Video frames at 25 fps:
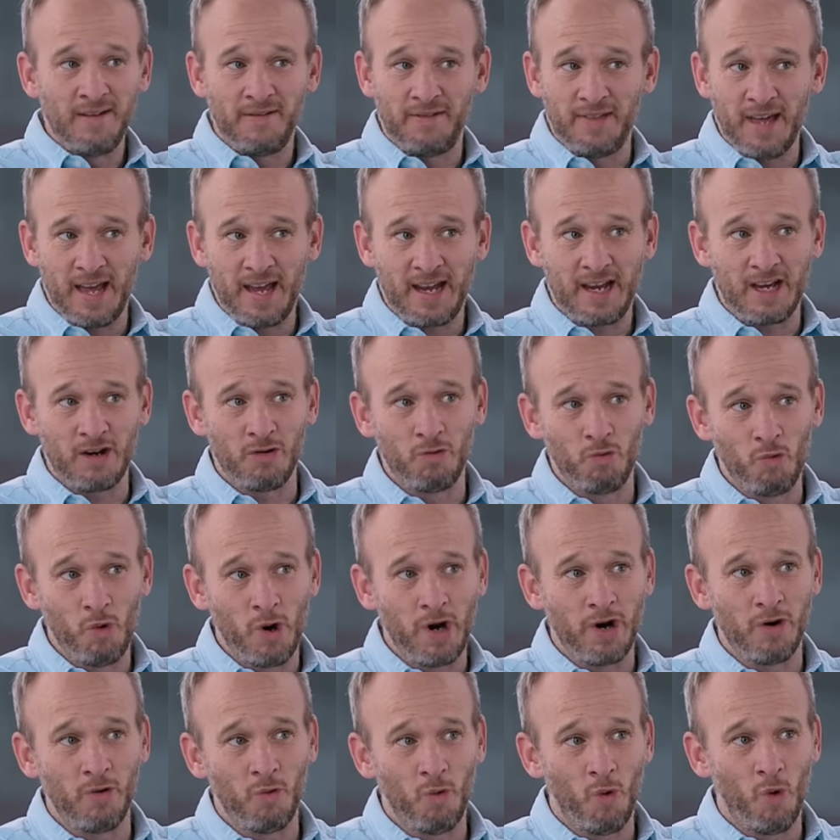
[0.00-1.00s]
they can
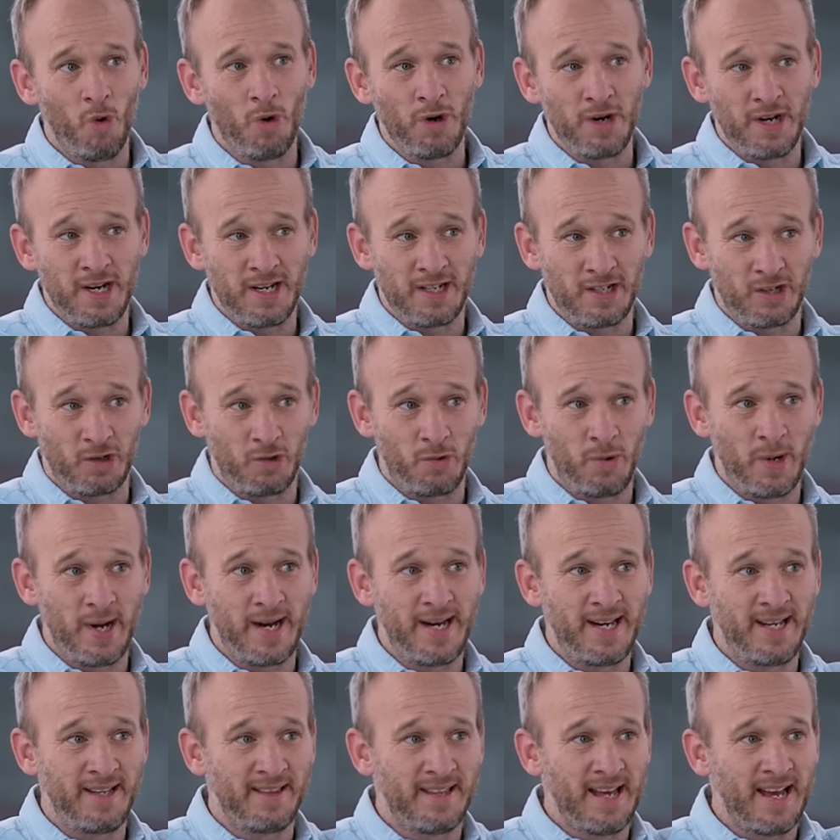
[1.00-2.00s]
win a ward in
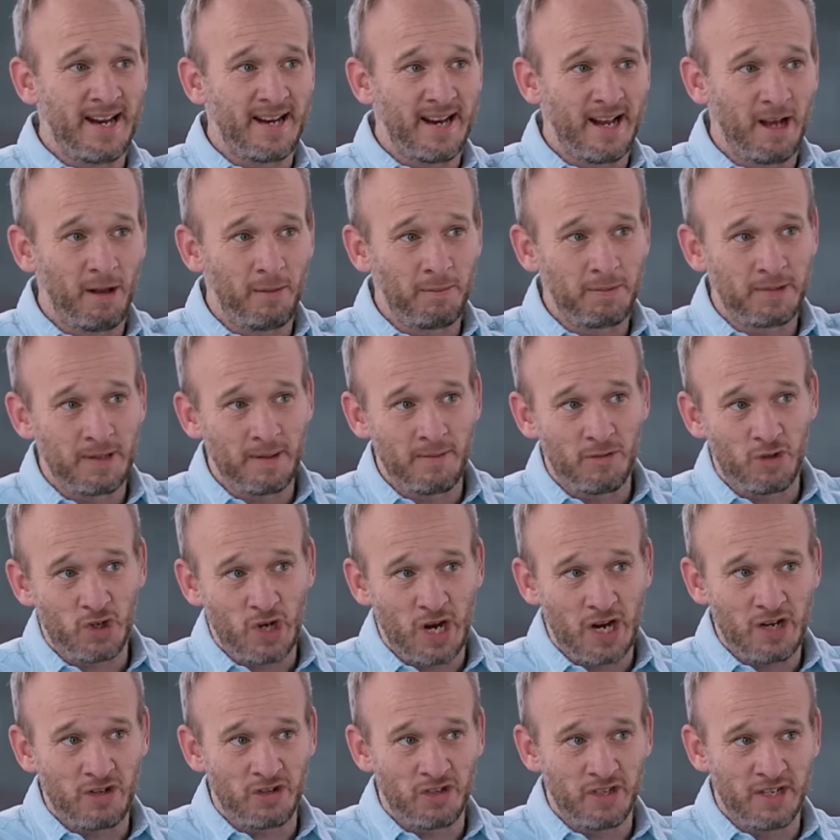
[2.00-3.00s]
eThekwini, that helps them
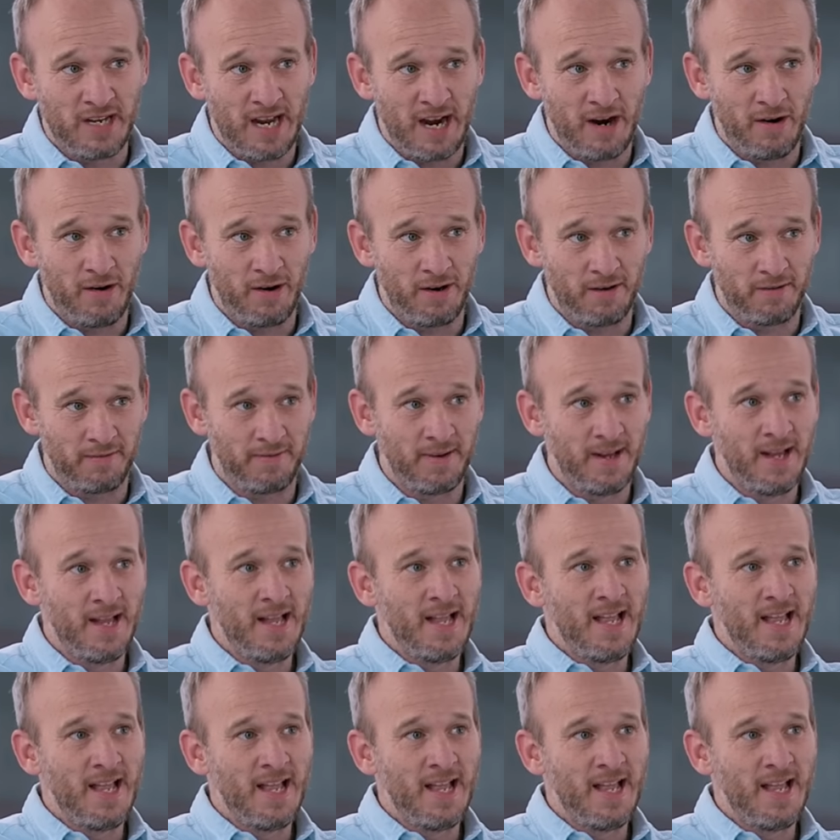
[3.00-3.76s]
change the narrative.